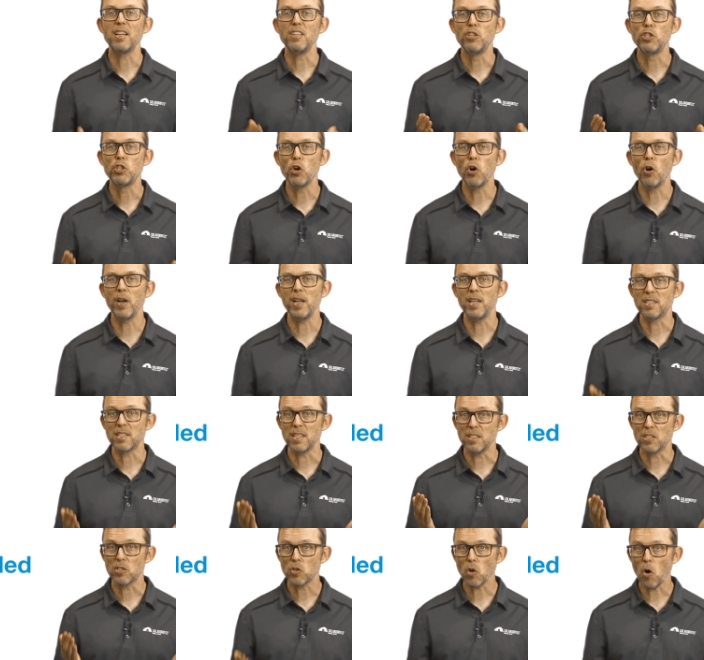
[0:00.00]
Ensure it's
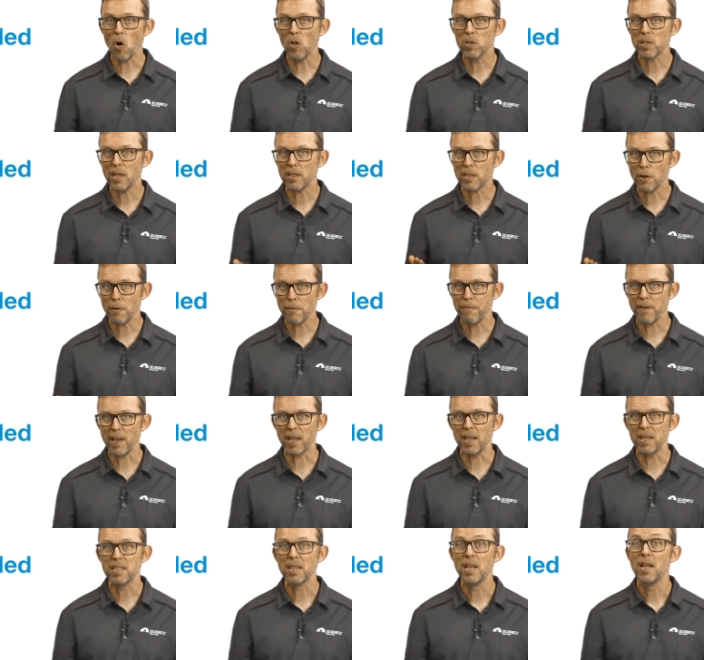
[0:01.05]
installed and
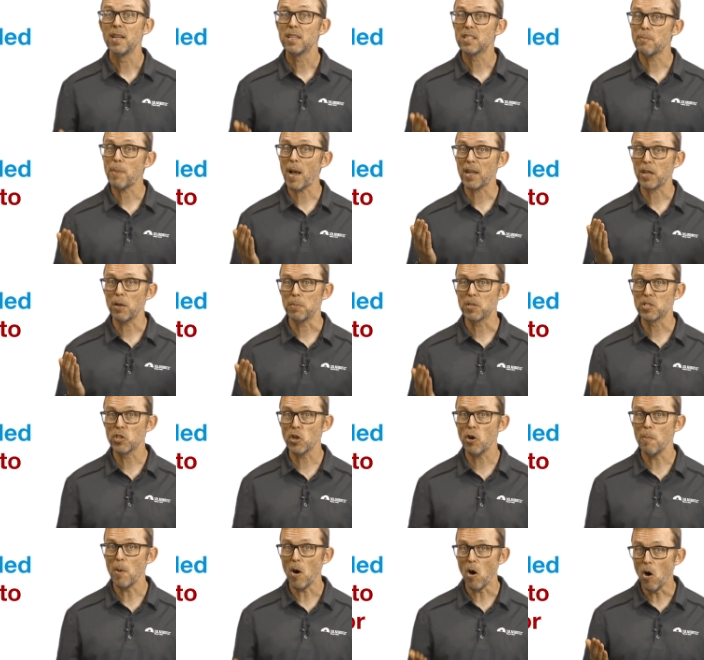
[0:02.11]
configured to back up
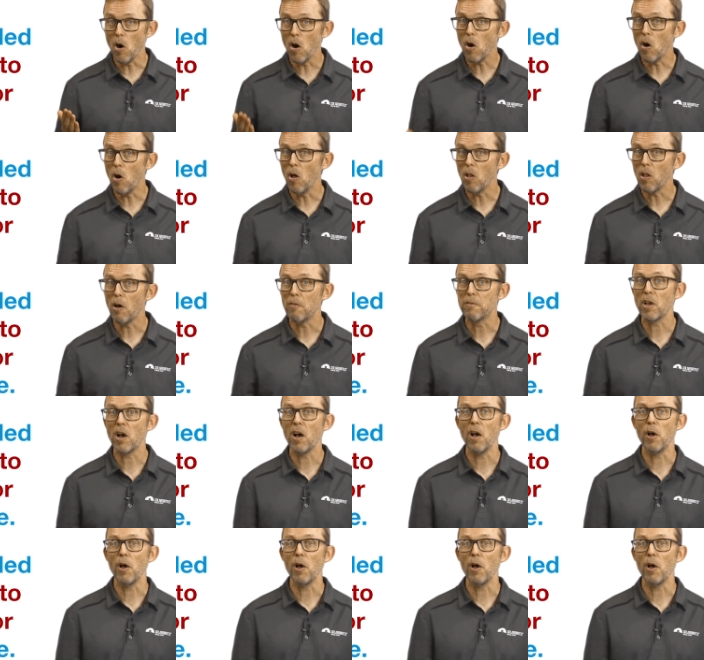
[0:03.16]
some or all of your